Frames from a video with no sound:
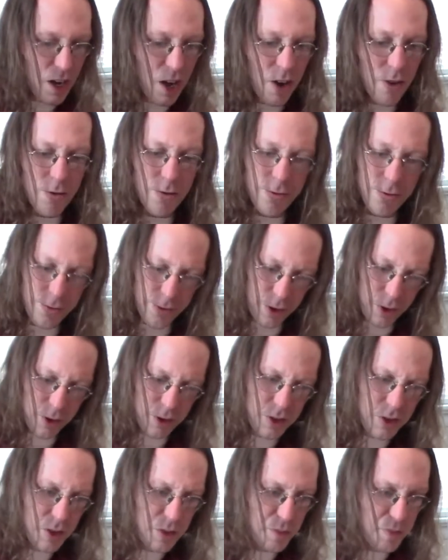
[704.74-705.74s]

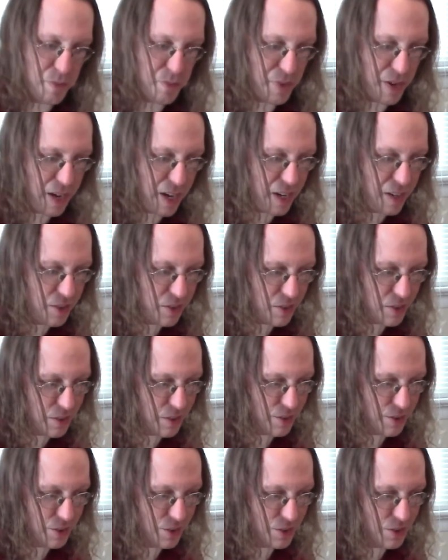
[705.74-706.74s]
First base
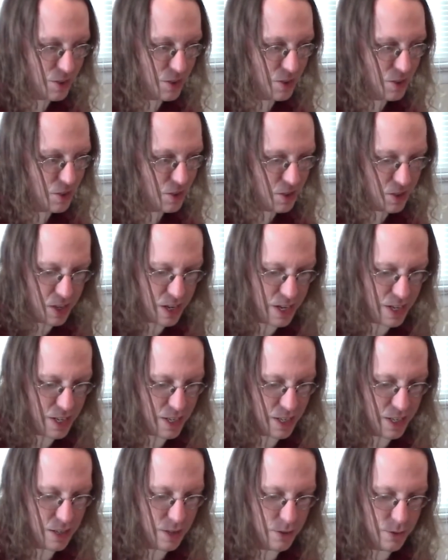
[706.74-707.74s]

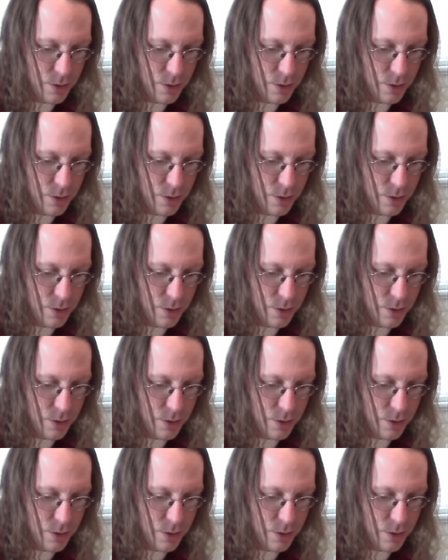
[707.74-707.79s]
C.